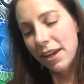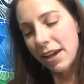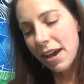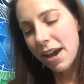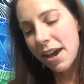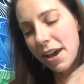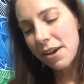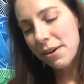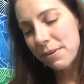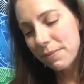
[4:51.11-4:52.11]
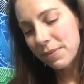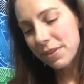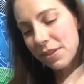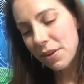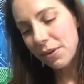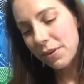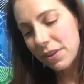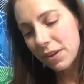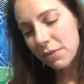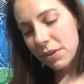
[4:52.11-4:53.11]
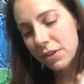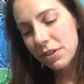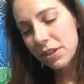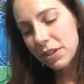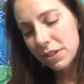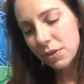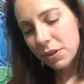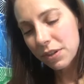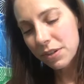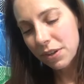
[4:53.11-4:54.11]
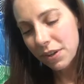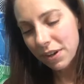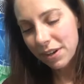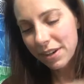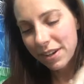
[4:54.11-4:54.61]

So this is Toya's card.